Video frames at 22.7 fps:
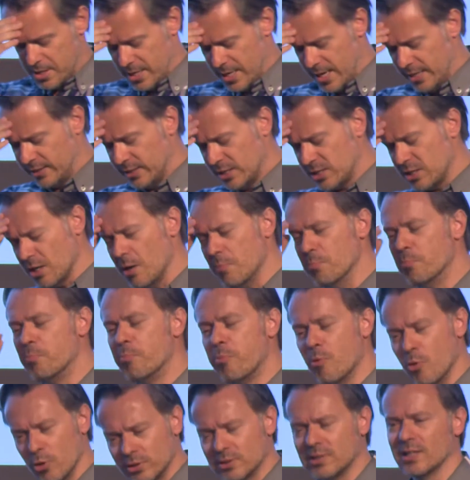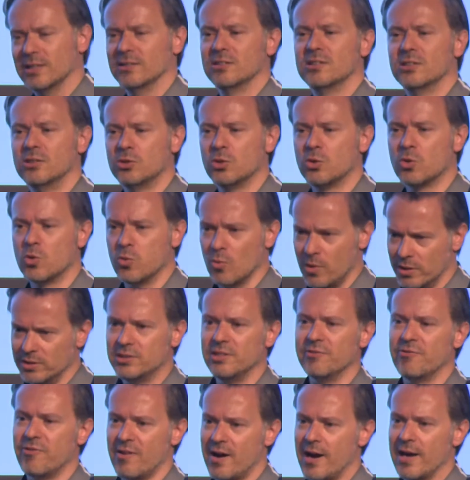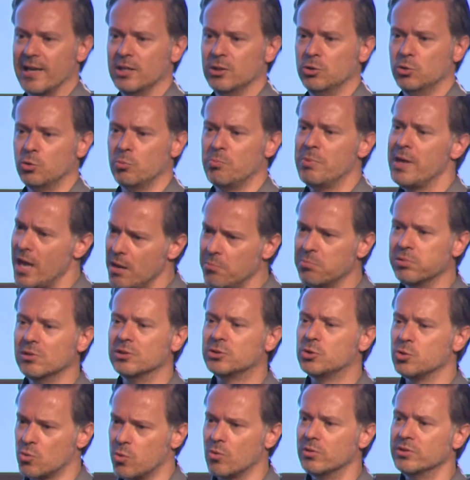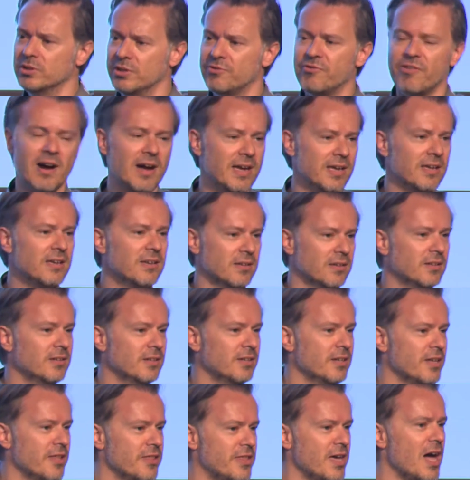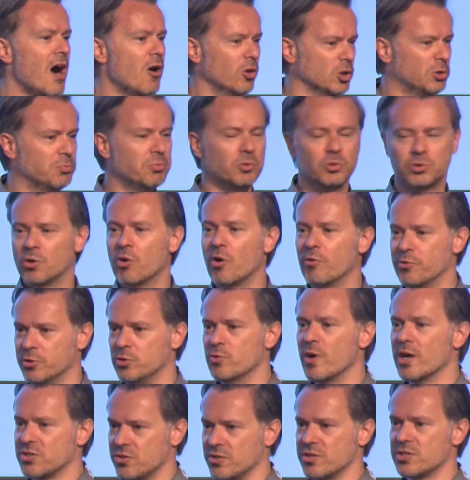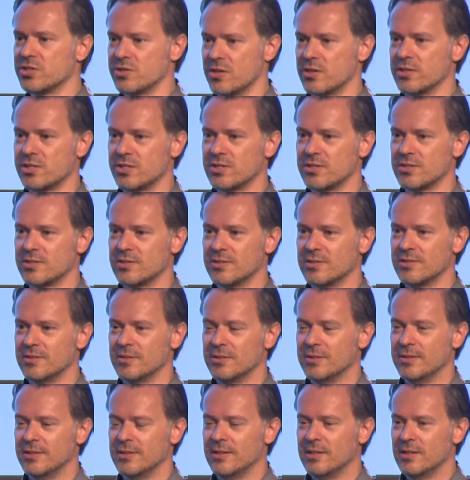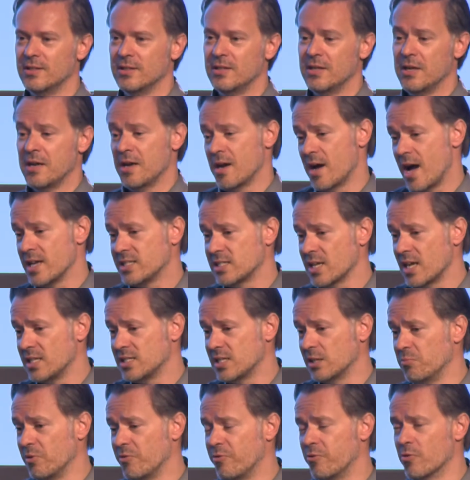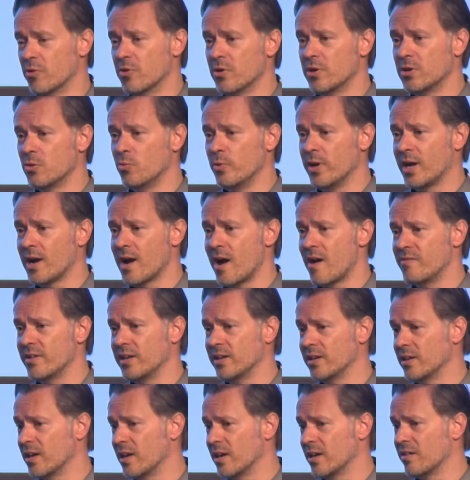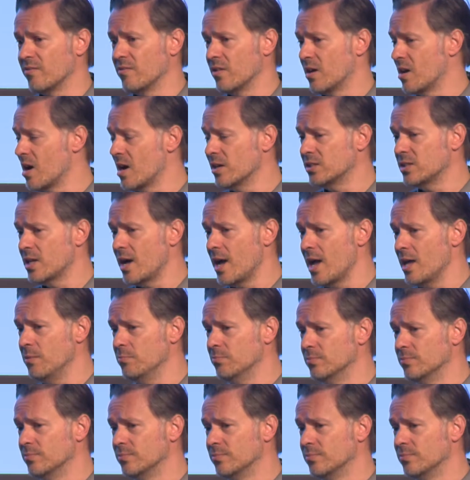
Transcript: it is important to quantify, to be able to quantify the output of UX research. As I said before, we're having a hard time